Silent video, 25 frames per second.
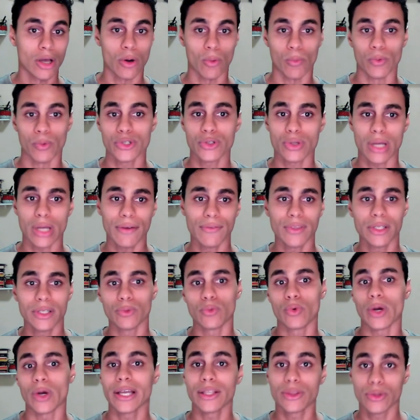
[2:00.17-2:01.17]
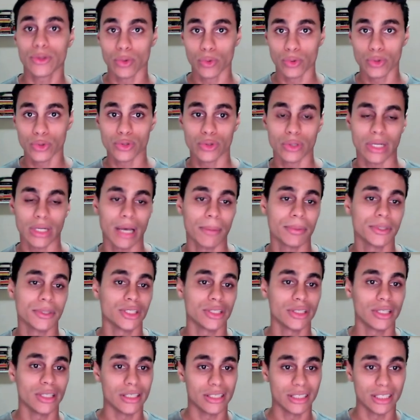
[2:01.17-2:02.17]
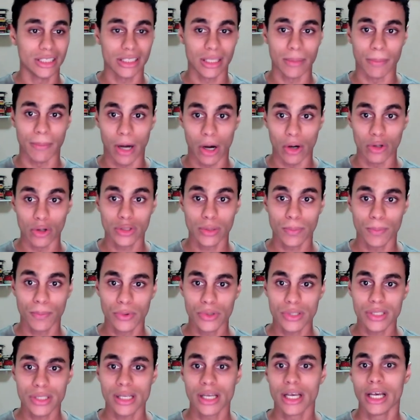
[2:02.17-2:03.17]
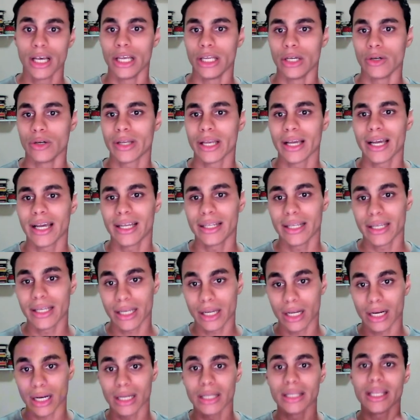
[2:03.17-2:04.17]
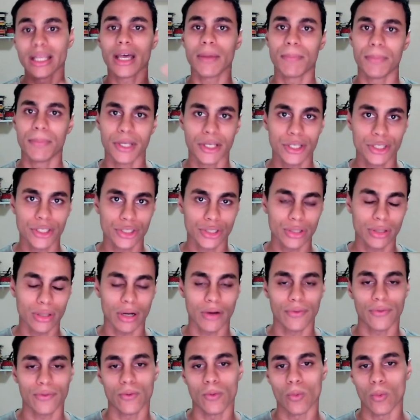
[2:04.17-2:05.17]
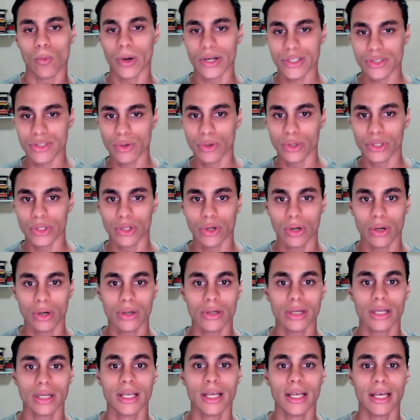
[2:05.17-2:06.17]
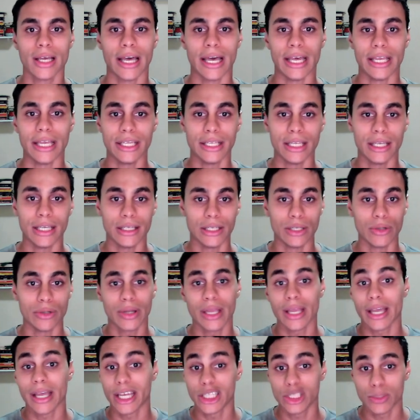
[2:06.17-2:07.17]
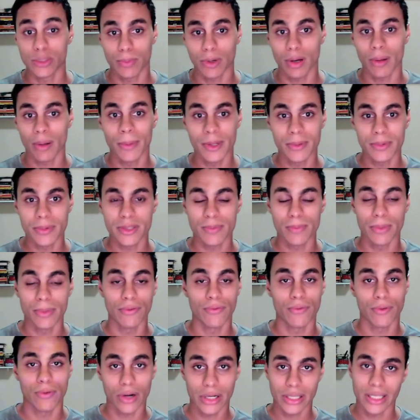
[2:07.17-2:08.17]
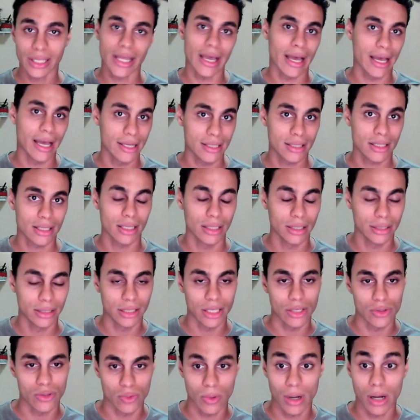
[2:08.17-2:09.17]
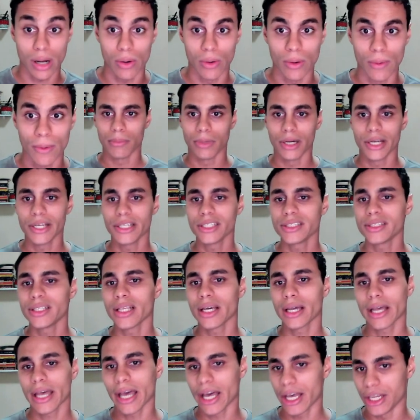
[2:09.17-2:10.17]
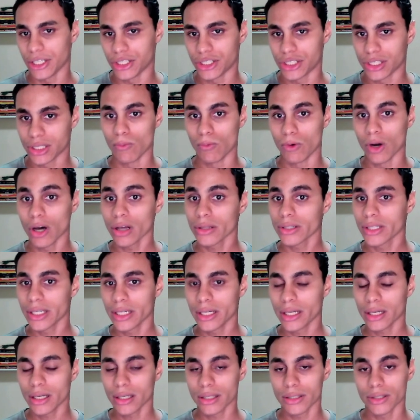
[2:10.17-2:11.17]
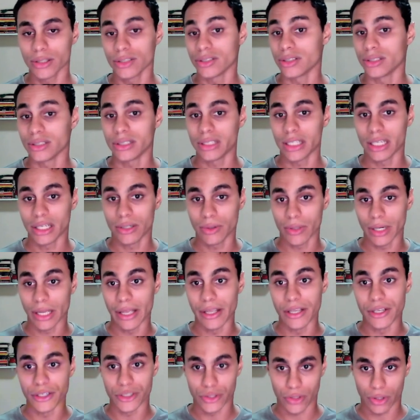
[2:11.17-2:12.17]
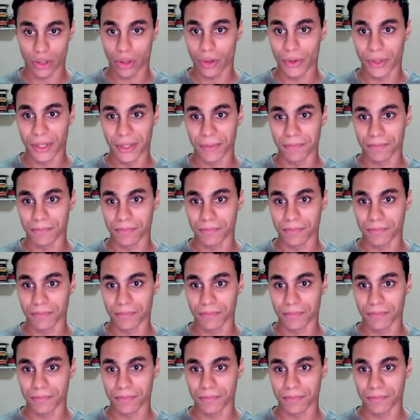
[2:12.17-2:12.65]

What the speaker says: Once you have the right tools to capture the system outputs, you can get a clear picture of what is going on and you can catch problems before they escalate as well. But here's the catch. Raw data doesn't tell a story.